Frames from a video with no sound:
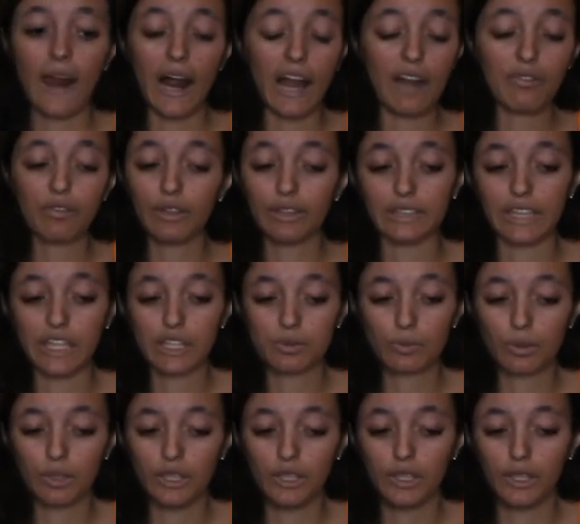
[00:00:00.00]
I feel like that's
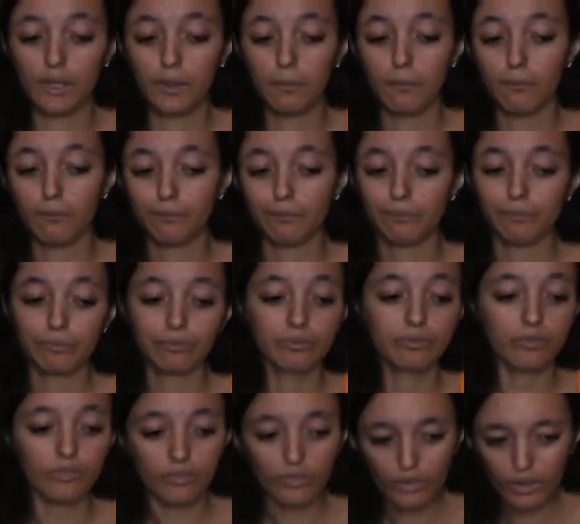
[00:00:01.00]
pretty good
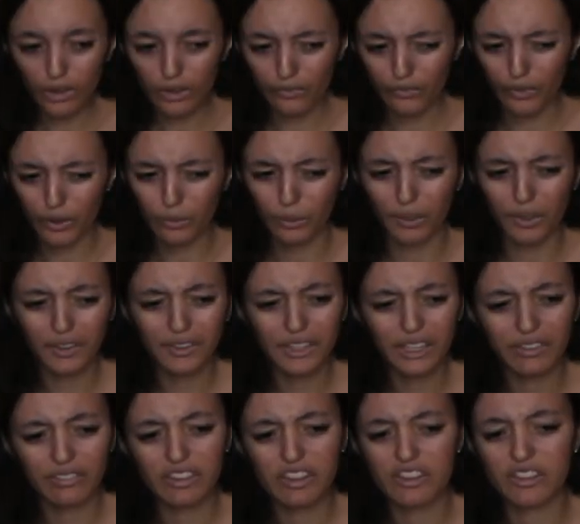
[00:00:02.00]
the
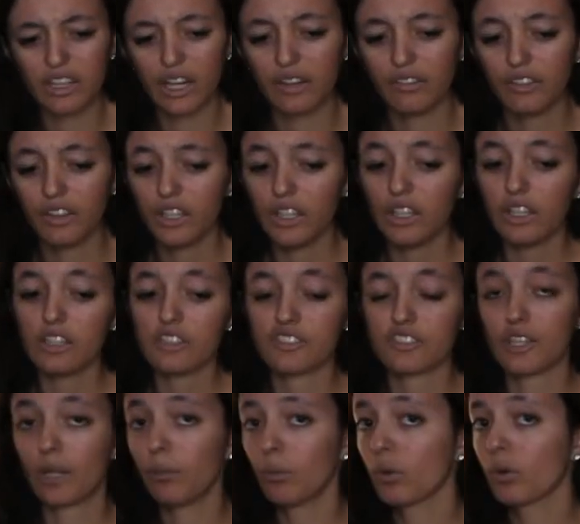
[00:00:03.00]
quality of the stuff.
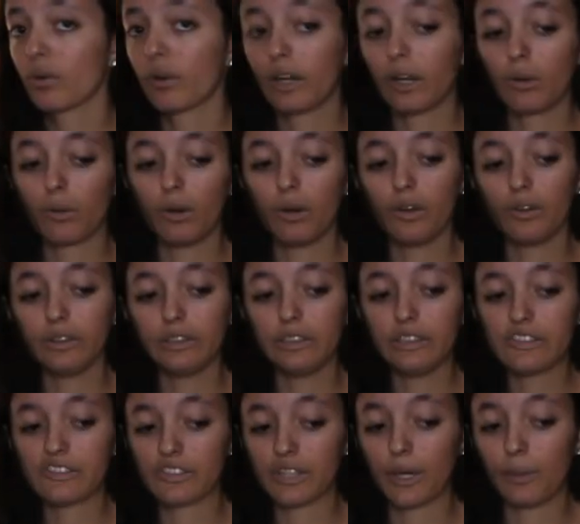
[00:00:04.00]
Some were great
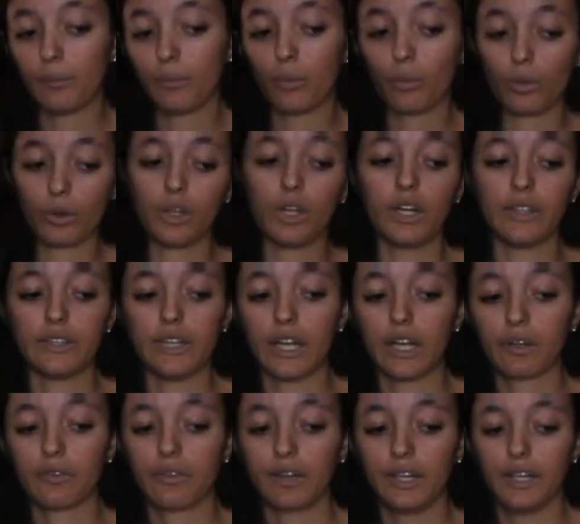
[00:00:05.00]
quality, some were not
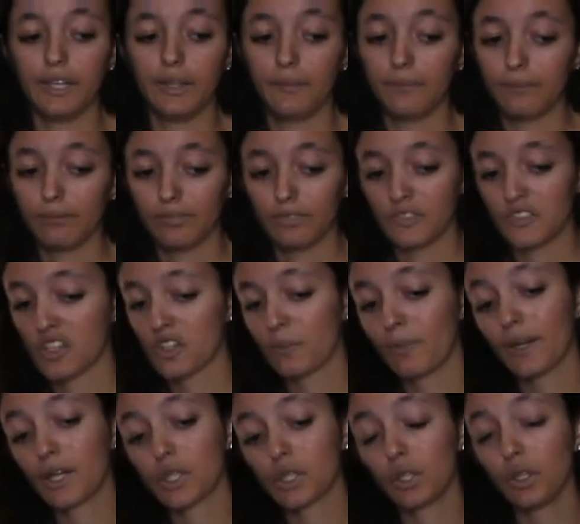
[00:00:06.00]
that great. Just
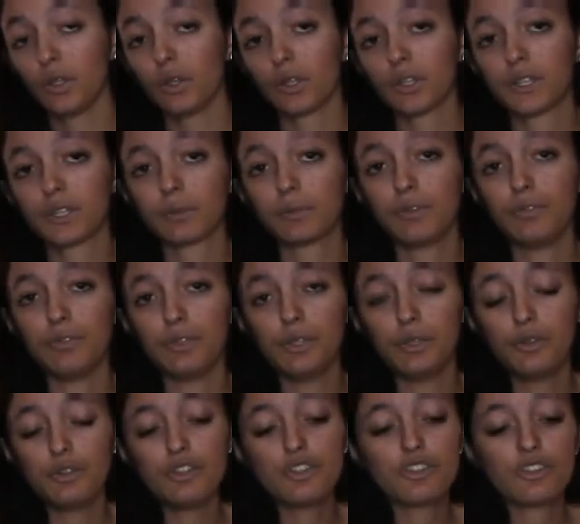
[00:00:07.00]
make sure you look at the
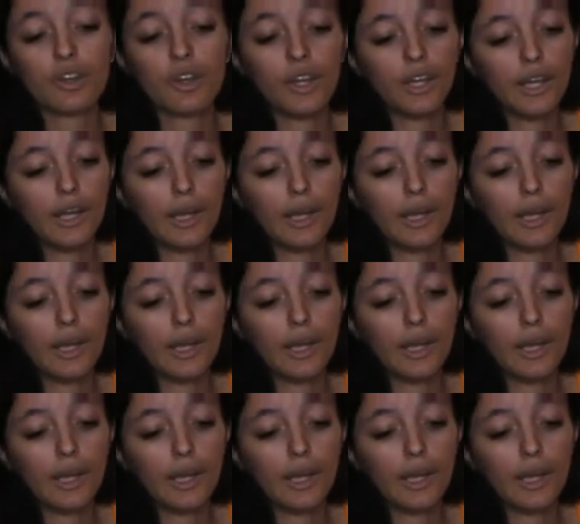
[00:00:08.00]
reviews,